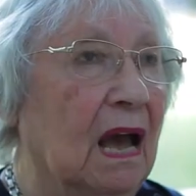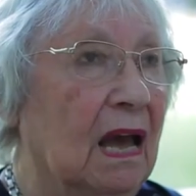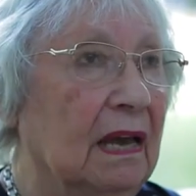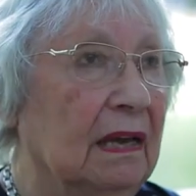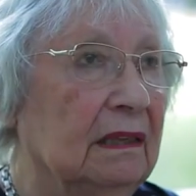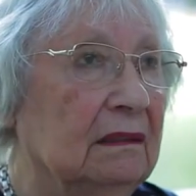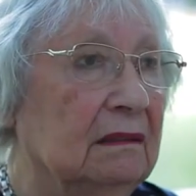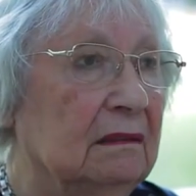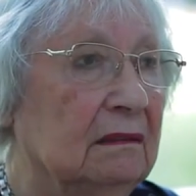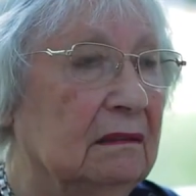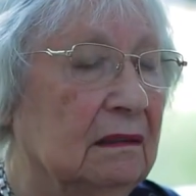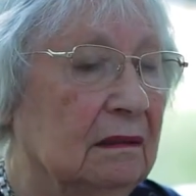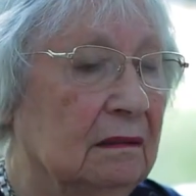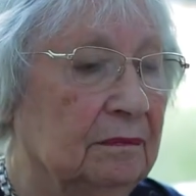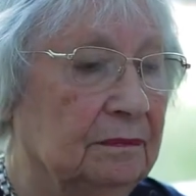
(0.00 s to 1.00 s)

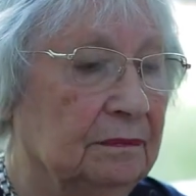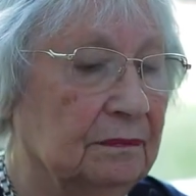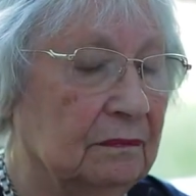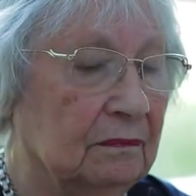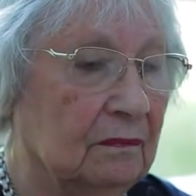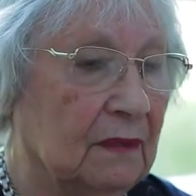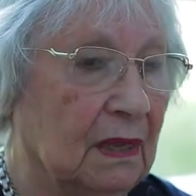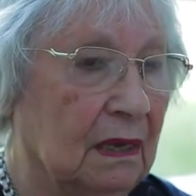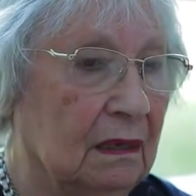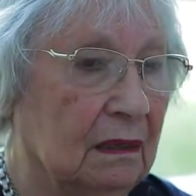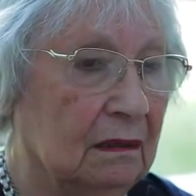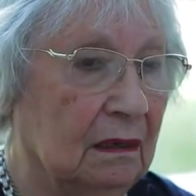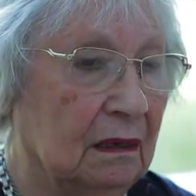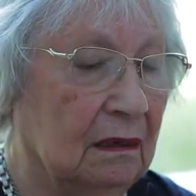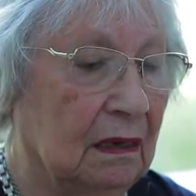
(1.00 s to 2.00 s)
And
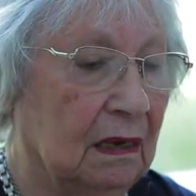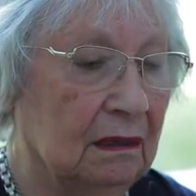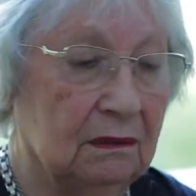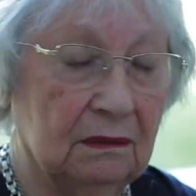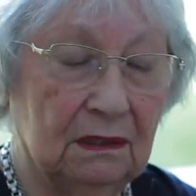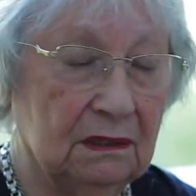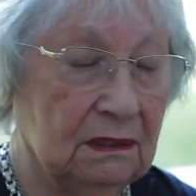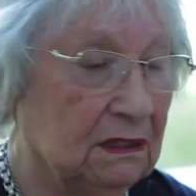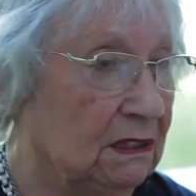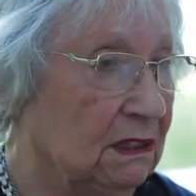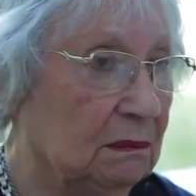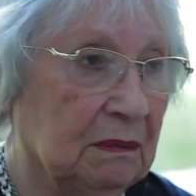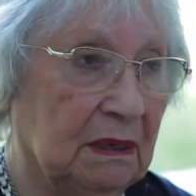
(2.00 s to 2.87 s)
I didn't see